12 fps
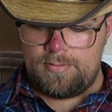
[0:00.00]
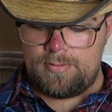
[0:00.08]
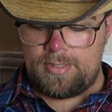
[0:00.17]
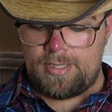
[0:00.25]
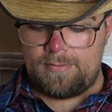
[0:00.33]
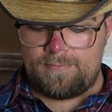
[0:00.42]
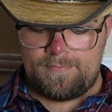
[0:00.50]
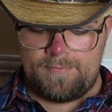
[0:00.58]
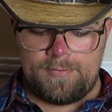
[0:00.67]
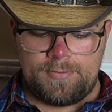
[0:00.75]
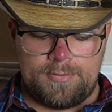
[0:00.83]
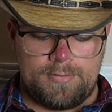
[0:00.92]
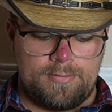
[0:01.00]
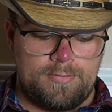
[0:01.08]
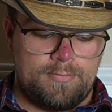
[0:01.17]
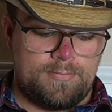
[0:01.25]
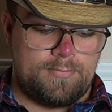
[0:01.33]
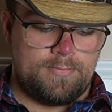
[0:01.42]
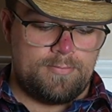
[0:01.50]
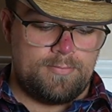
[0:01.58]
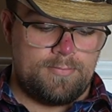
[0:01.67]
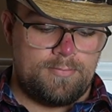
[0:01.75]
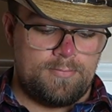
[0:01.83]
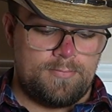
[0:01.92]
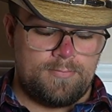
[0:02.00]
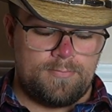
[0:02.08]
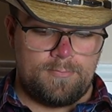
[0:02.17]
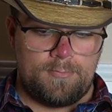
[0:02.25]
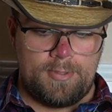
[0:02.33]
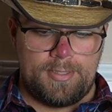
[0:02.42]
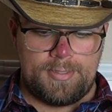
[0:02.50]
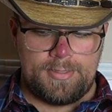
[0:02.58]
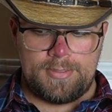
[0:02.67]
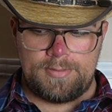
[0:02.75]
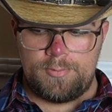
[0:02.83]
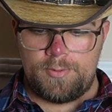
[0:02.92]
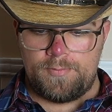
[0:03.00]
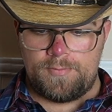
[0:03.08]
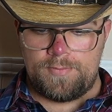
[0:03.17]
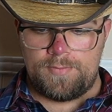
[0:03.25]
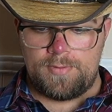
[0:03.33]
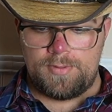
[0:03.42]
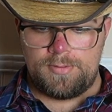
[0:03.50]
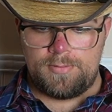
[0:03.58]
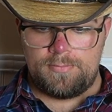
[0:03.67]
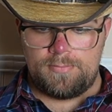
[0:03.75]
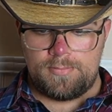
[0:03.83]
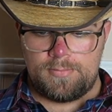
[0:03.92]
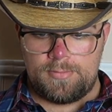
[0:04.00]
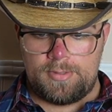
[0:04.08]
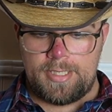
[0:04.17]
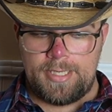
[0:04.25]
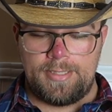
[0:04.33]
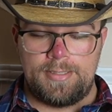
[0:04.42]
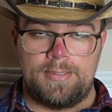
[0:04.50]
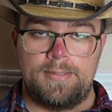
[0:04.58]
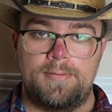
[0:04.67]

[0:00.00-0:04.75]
That feels really smooth and light.